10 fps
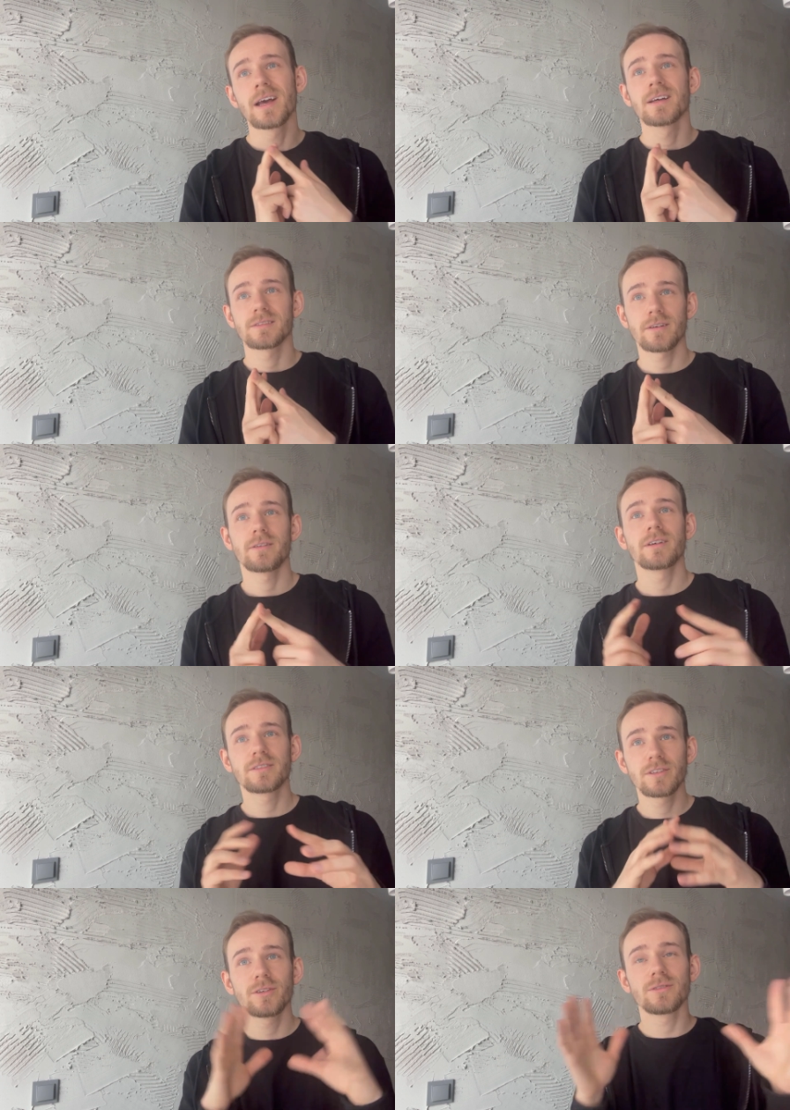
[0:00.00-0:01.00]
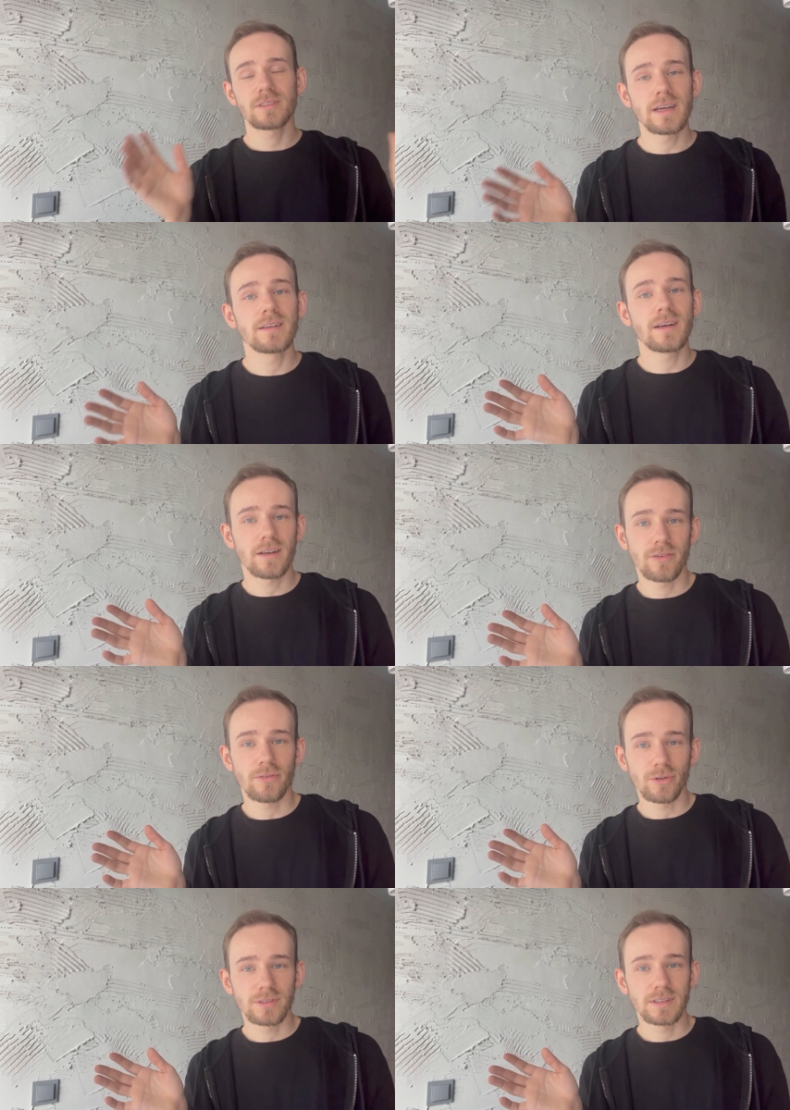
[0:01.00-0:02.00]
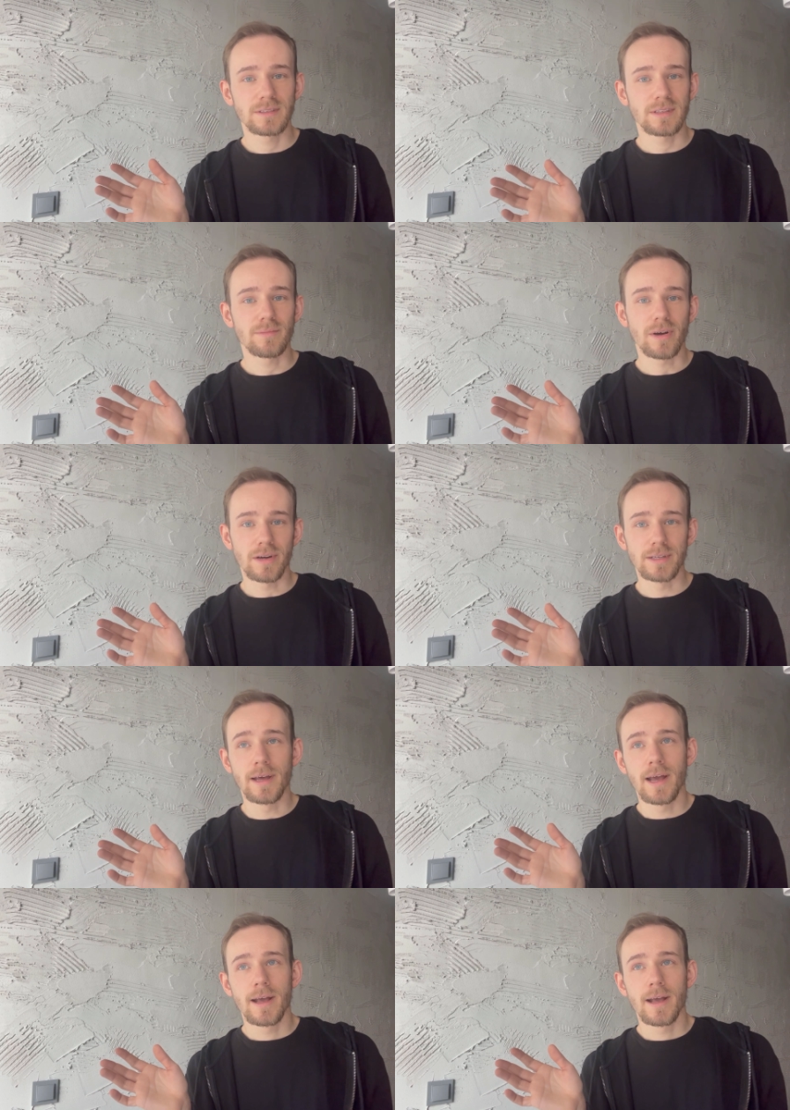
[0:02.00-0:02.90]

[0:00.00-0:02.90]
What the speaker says: So excuse any other voices than mine.